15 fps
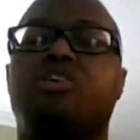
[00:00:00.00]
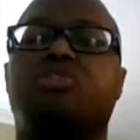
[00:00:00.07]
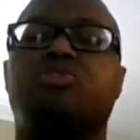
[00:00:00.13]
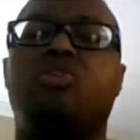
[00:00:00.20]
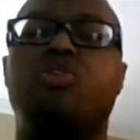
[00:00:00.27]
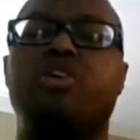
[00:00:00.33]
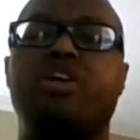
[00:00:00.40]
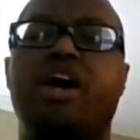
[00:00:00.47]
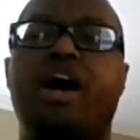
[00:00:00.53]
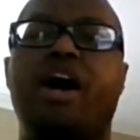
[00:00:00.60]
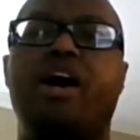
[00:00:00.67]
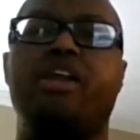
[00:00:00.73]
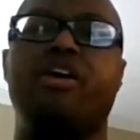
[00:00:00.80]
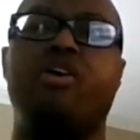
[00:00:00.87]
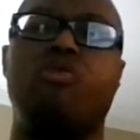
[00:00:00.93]
Lord
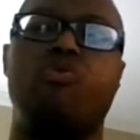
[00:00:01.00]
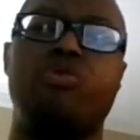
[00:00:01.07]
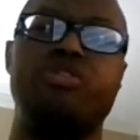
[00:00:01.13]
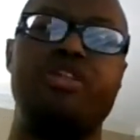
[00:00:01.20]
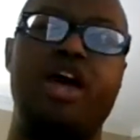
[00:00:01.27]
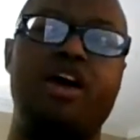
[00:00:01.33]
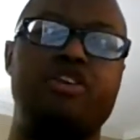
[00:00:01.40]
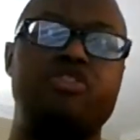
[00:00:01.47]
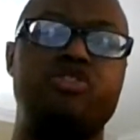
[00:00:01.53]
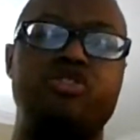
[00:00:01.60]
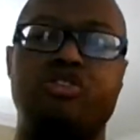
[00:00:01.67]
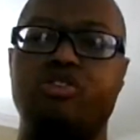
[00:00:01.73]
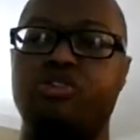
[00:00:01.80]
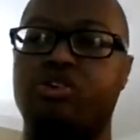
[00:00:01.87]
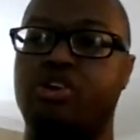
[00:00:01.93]
God, without
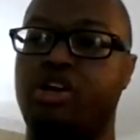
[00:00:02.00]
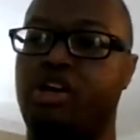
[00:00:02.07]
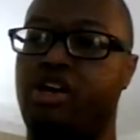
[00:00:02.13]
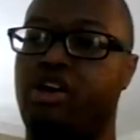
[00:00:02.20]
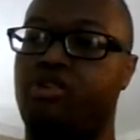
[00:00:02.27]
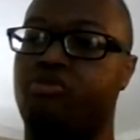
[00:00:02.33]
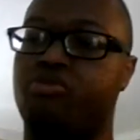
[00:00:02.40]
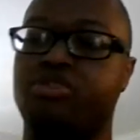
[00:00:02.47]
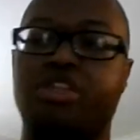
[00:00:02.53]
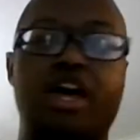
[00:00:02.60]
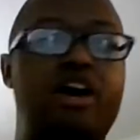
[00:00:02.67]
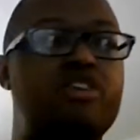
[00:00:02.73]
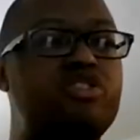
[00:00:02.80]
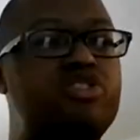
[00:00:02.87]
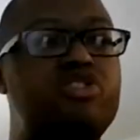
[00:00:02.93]
your
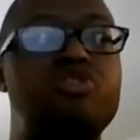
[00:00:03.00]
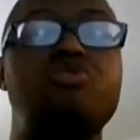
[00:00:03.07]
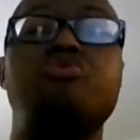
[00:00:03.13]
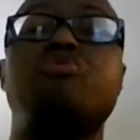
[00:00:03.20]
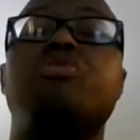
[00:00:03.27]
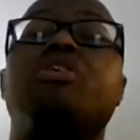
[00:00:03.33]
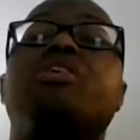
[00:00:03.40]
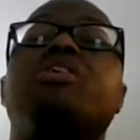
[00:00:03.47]
without you,